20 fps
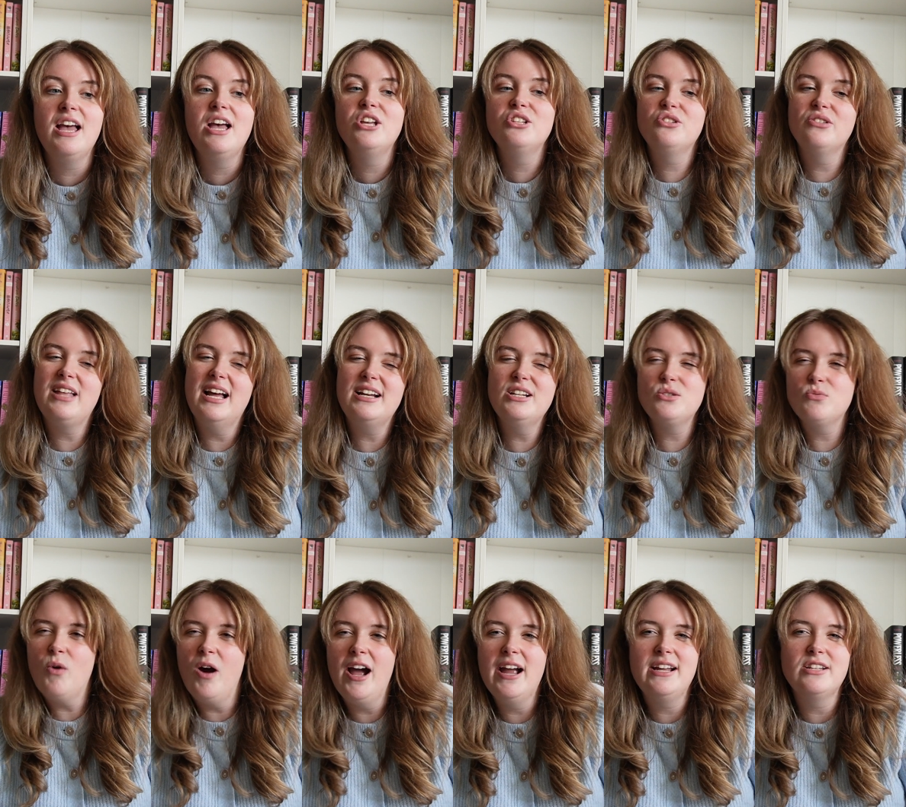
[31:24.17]
So that is
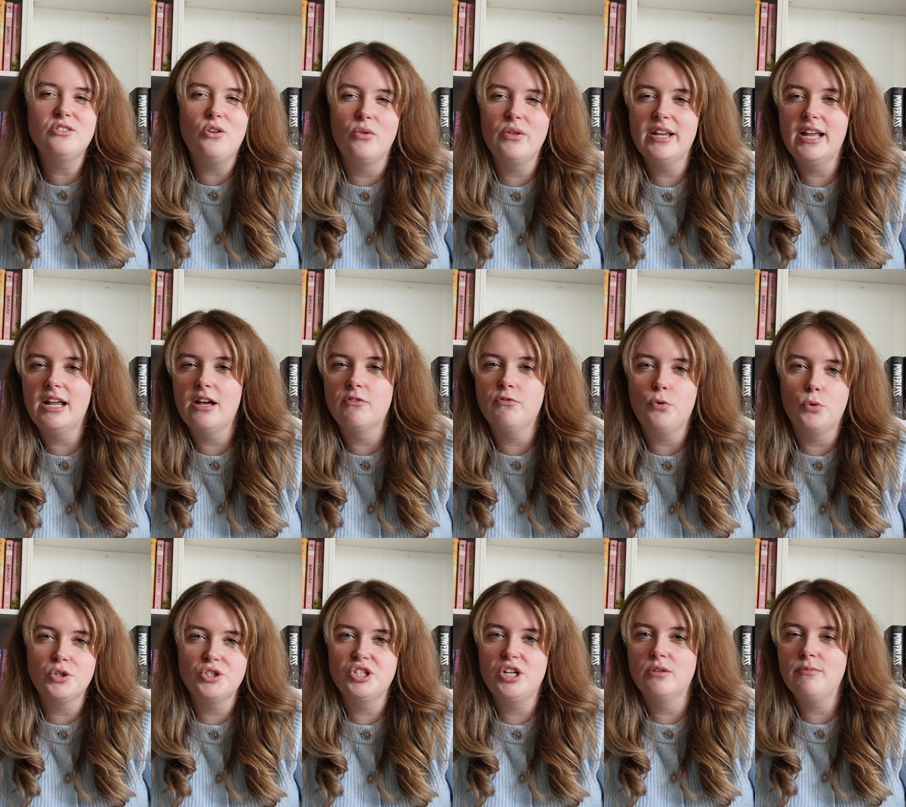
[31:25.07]
why it's only getting a
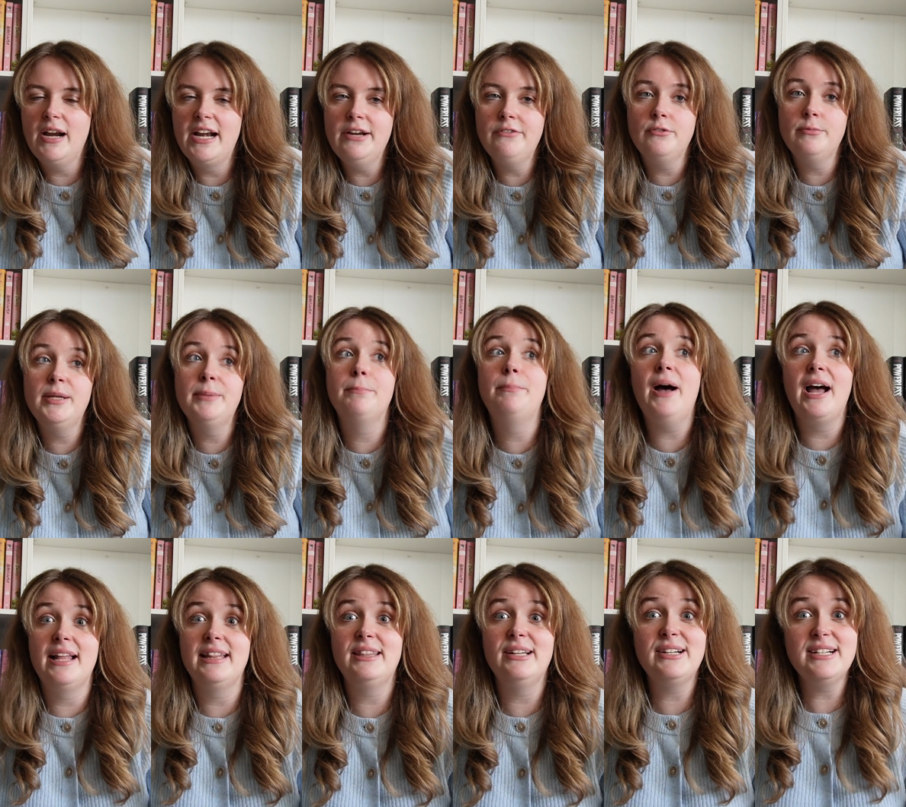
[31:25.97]
4-star rating from me,
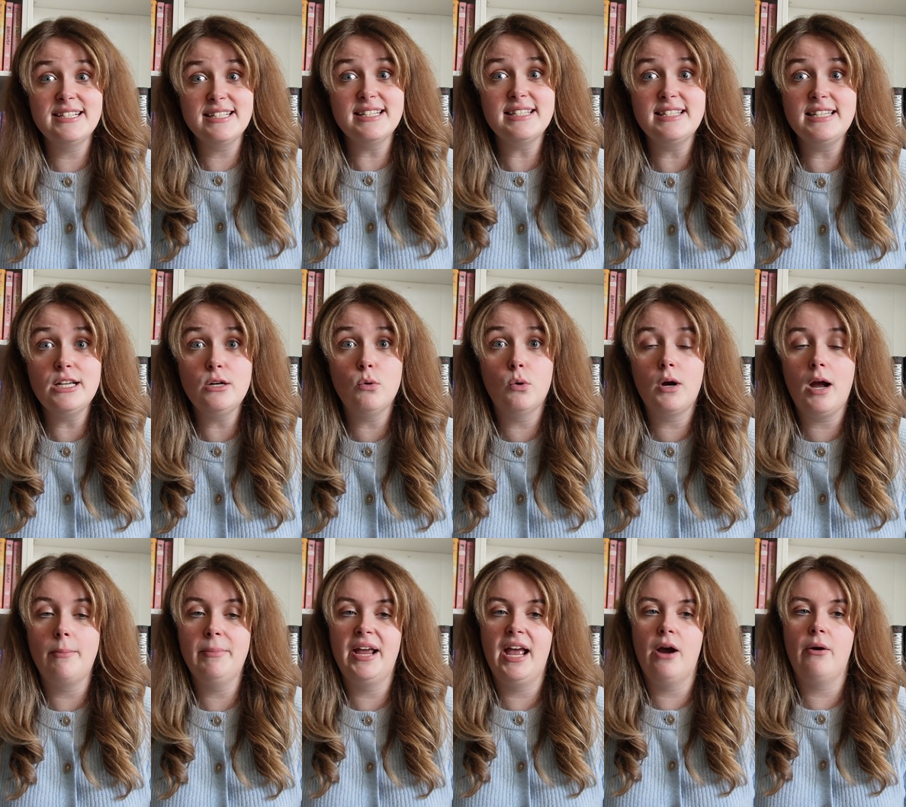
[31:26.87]
but there is a sequel
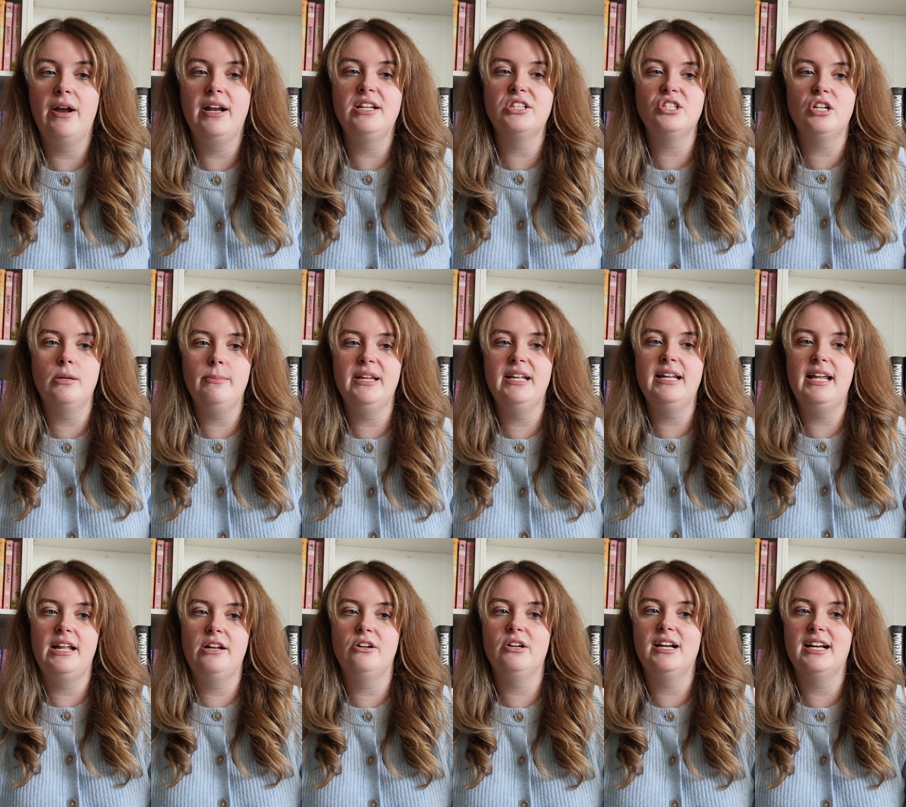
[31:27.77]
coming out, and it's going to be an
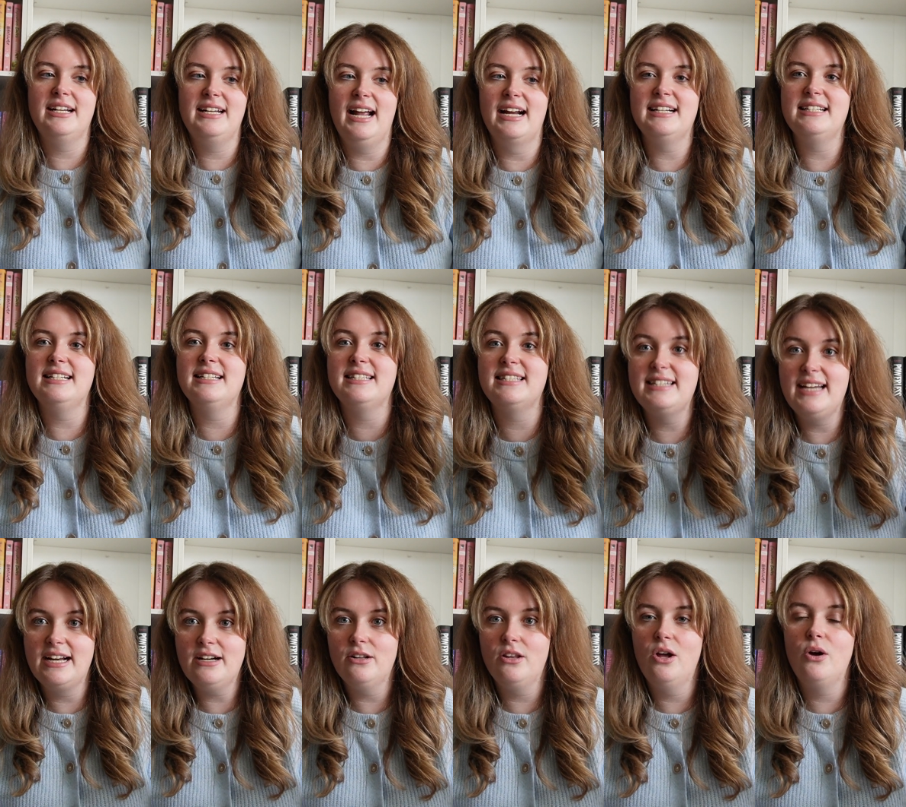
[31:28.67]
interconnected
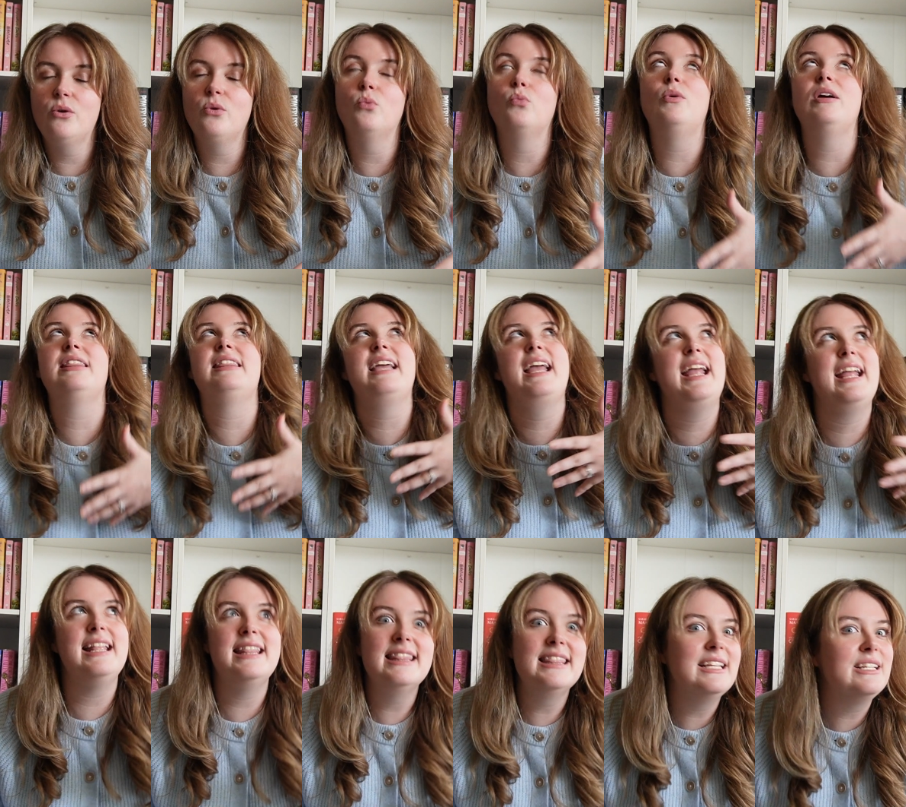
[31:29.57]
standalone
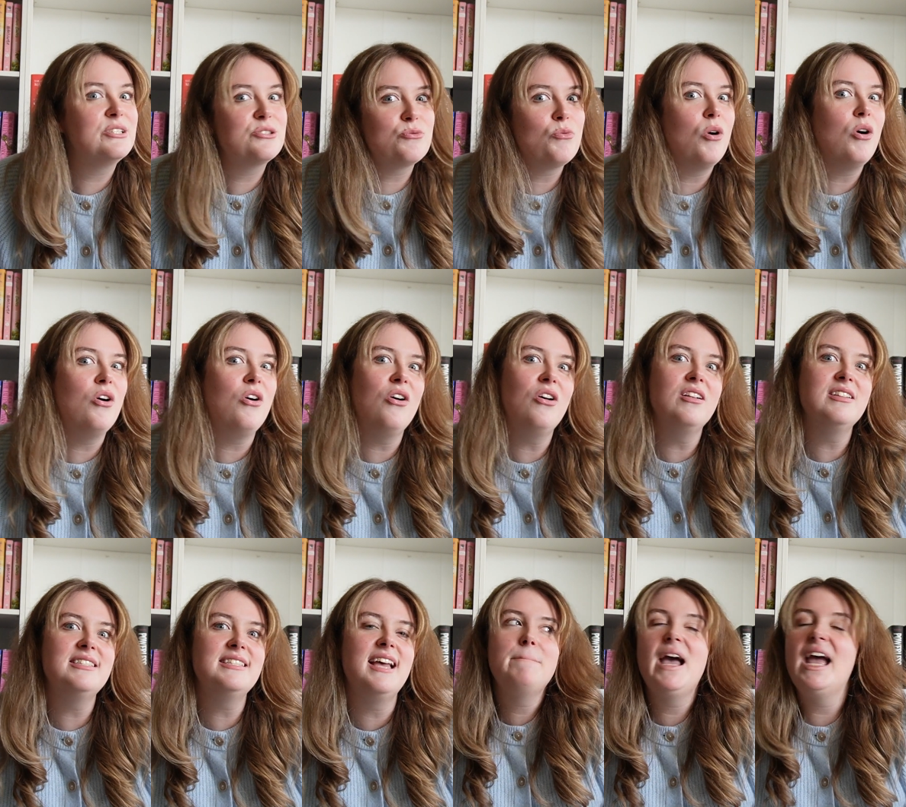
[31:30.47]
within this
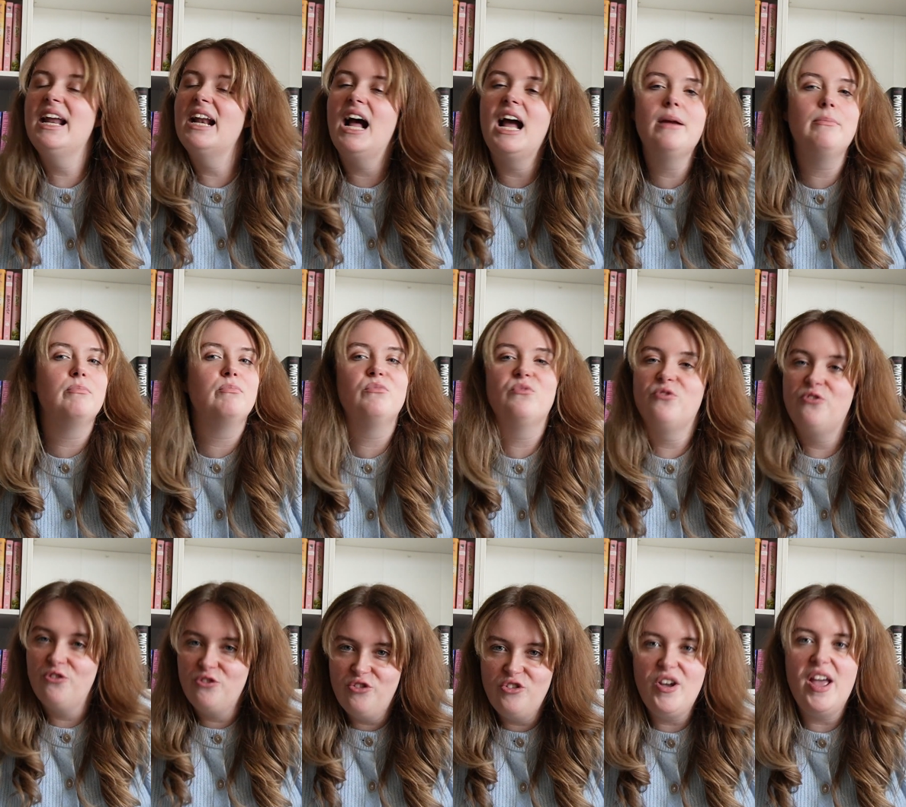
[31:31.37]
world, and I'm
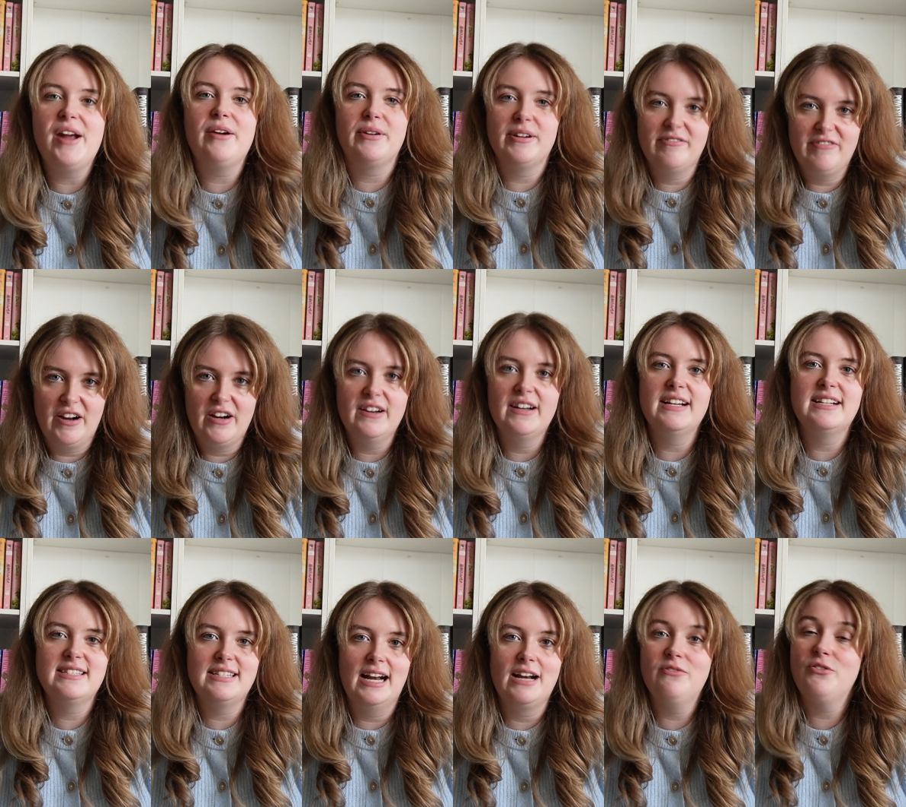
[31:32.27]
very, very
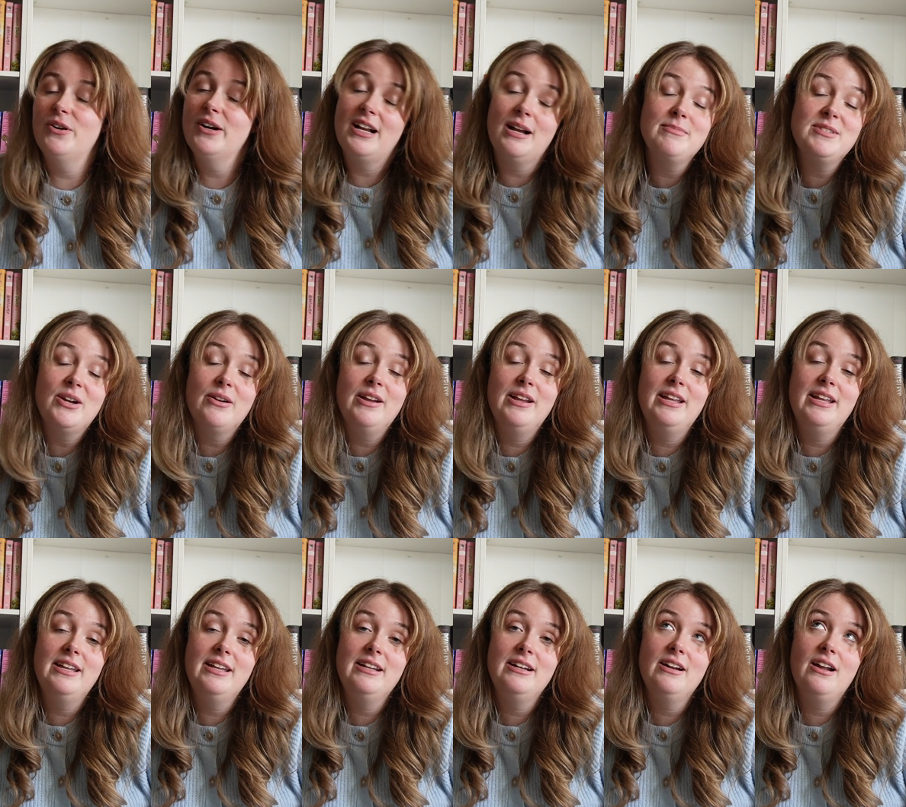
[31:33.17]
excited for it. It comes out
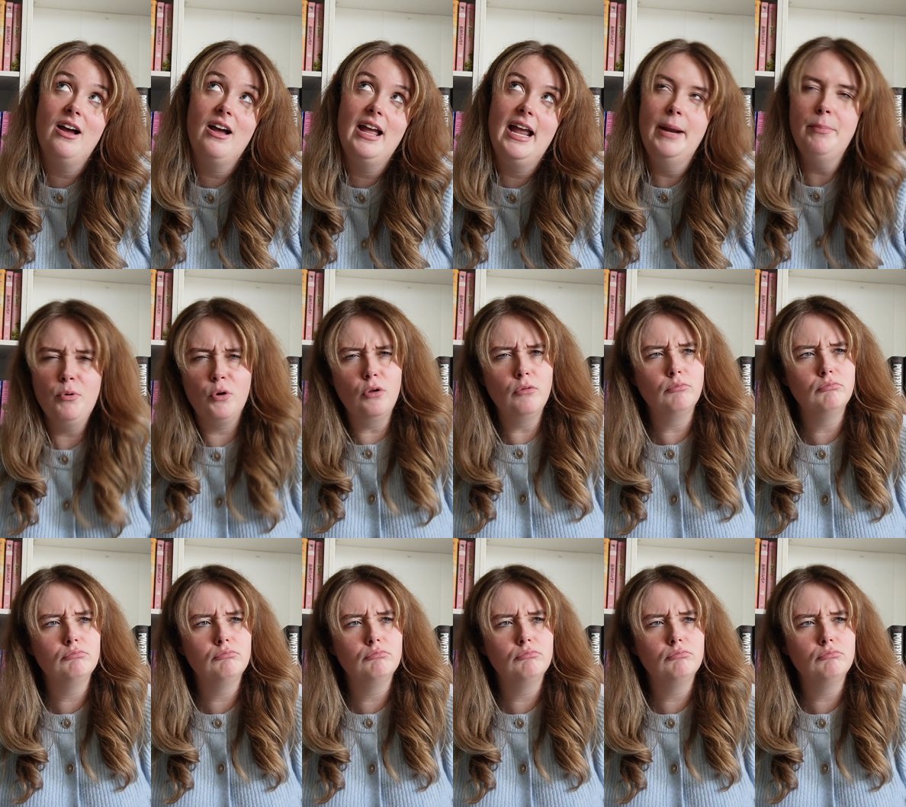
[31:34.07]
in April?